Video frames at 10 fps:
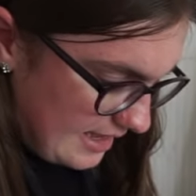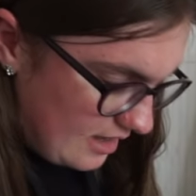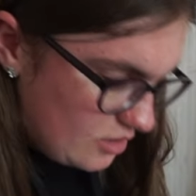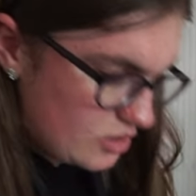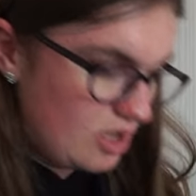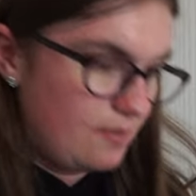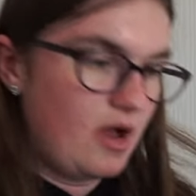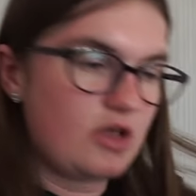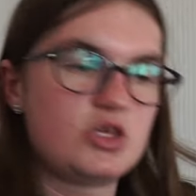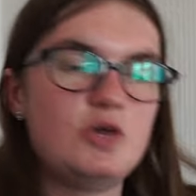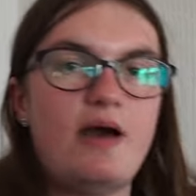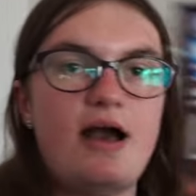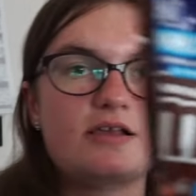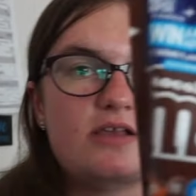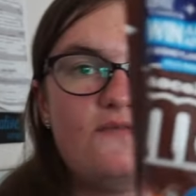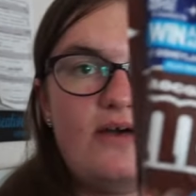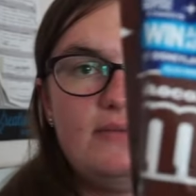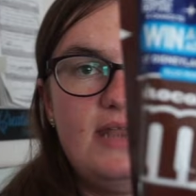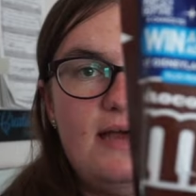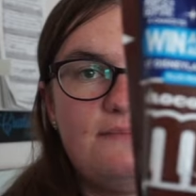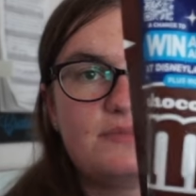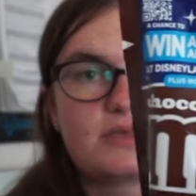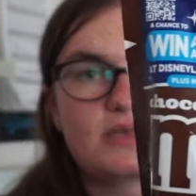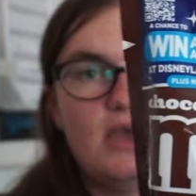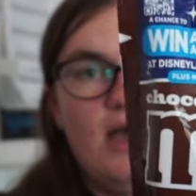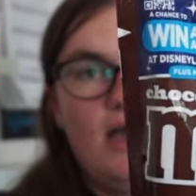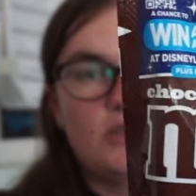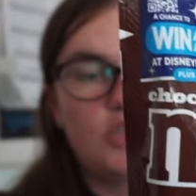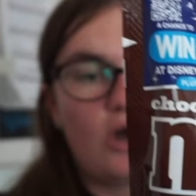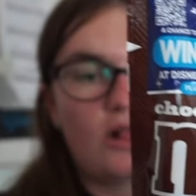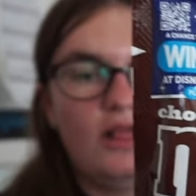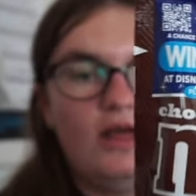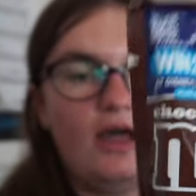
also bought 2 bags of M&M's chocolate.